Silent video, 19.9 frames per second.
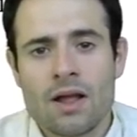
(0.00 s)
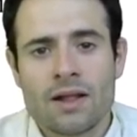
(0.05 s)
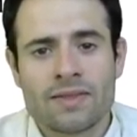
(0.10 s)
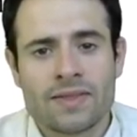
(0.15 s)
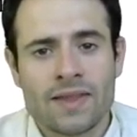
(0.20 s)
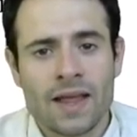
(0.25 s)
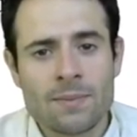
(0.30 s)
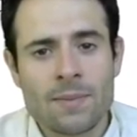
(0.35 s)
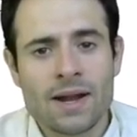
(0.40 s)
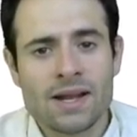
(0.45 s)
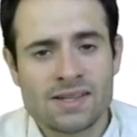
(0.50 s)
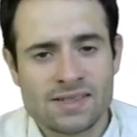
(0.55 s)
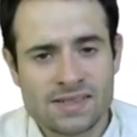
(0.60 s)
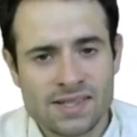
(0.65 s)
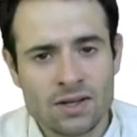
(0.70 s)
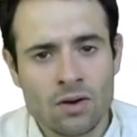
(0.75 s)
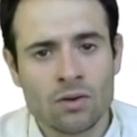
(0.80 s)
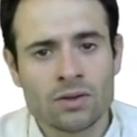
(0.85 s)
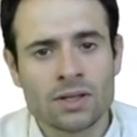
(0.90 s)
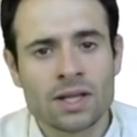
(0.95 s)
that might
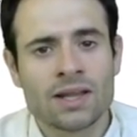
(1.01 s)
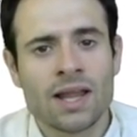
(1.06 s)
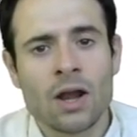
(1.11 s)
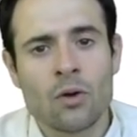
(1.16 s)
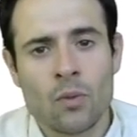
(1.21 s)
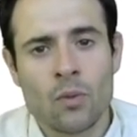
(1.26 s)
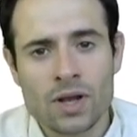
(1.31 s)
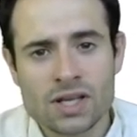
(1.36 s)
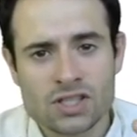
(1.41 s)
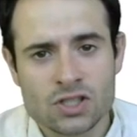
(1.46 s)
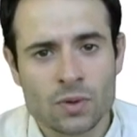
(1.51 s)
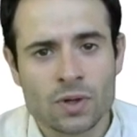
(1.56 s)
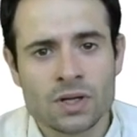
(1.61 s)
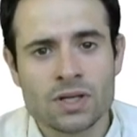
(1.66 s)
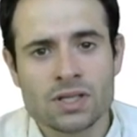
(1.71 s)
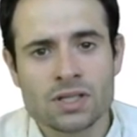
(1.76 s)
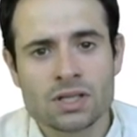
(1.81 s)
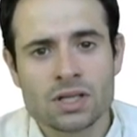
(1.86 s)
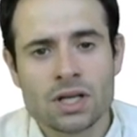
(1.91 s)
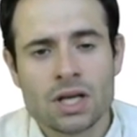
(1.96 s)
signal that that
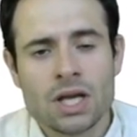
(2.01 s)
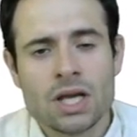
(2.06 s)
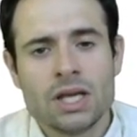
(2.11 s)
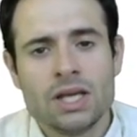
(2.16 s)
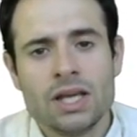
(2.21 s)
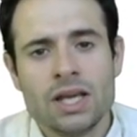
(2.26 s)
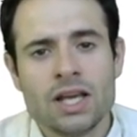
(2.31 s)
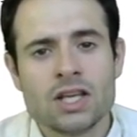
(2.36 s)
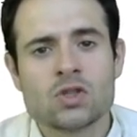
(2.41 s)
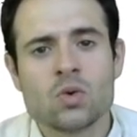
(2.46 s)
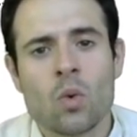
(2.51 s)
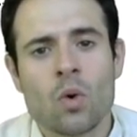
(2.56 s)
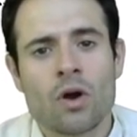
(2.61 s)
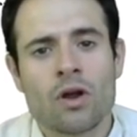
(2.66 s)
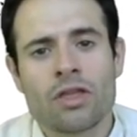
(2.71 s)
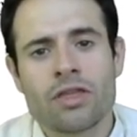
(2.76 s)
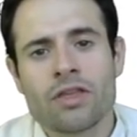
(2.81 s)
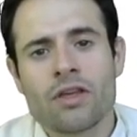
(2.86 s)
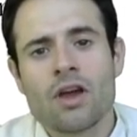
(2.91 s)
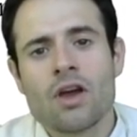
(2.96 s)
restaurant is
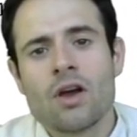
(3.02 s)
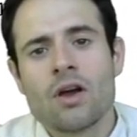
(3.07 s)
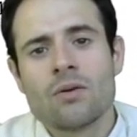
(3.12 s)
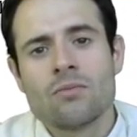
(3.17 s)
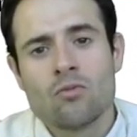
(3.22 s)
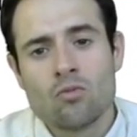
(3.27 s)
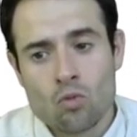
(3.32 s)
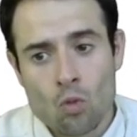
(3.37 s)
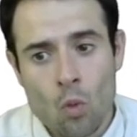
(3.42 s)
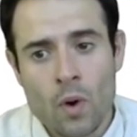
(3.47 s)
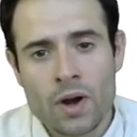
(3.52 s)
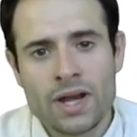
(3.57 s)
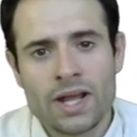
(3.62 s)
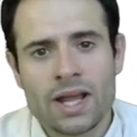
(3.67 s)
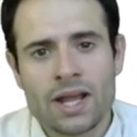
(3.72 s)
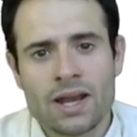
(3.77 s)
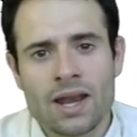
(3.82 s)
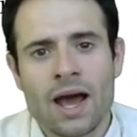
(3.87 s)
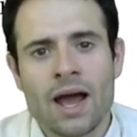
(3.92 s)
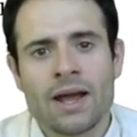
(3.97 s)
worth waiting
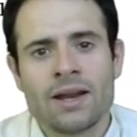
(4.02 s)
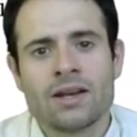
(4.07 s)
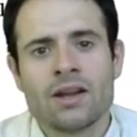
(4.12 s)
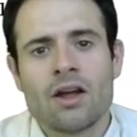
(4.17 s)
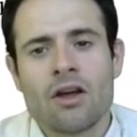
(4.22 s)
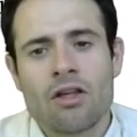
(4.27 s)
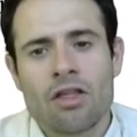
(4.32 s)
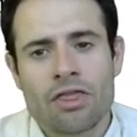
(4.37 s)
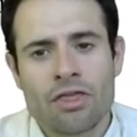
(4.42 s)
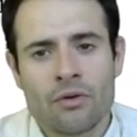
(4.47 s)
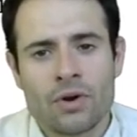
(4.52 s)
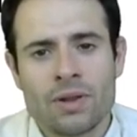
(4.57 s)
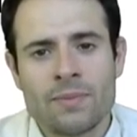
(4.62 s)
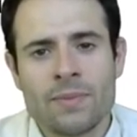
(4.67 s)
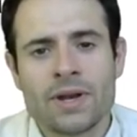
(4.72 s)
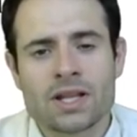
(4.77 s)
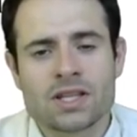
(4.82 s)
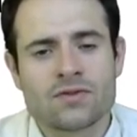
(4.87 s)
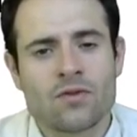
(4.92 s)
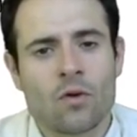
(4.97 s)
in line 30
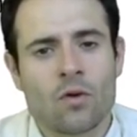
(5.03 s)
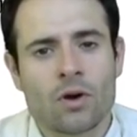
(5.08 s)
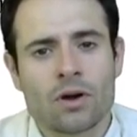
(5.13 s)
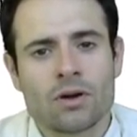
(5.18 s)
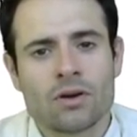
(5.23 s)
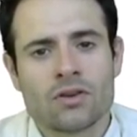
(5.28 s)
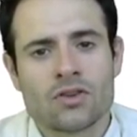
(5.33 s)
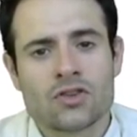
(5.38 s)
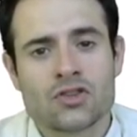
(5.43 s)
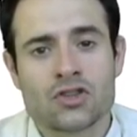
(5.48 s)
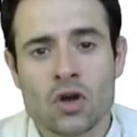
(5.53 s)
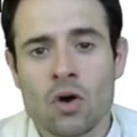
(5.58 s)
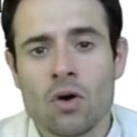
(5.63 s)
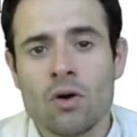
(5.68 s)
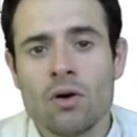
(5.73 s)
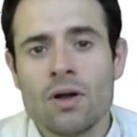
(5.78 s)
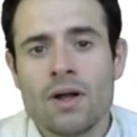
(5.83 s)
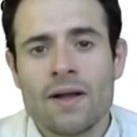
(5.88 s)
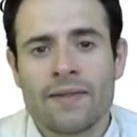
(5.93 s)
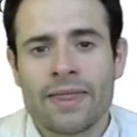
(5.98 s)
minutes for.
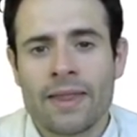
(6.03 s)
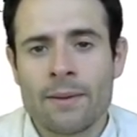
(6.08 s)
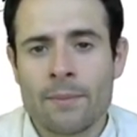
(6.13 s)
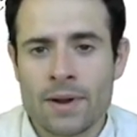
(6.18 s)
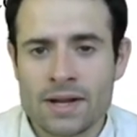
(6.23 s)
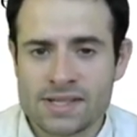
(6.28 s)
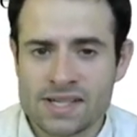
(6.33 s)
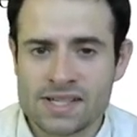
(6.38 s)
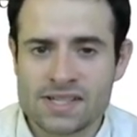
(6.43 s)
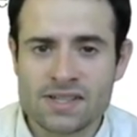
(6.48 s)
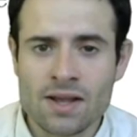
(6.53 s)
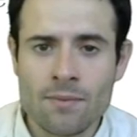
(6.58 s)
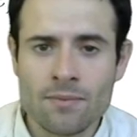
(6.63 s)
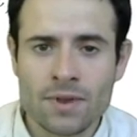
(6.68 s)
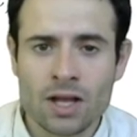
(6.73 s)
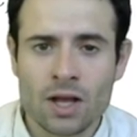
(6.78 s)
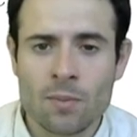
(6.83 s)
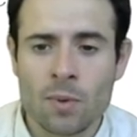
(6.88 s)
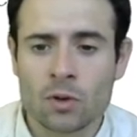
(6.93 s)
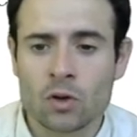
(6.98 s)
So that might say
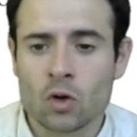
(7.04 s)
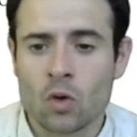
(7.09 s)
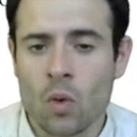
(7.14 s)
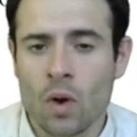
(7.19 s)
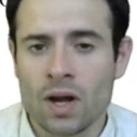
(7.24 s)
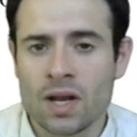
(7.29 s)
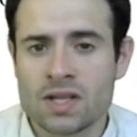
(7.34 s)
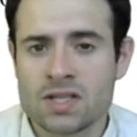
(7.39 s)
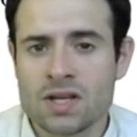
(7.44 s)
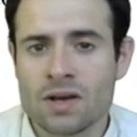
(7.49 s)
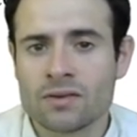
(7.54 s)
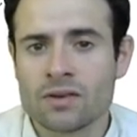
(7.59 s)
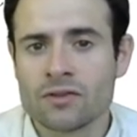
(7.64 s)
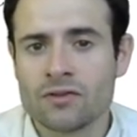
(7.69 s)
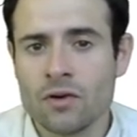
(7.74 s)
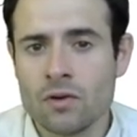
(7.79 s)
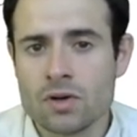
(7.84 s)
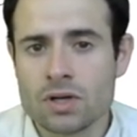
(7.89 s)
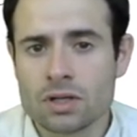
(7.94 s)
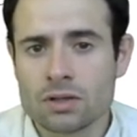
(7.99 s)
something about the quality of the
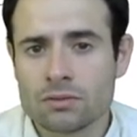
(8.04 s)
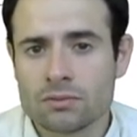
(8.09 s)
food.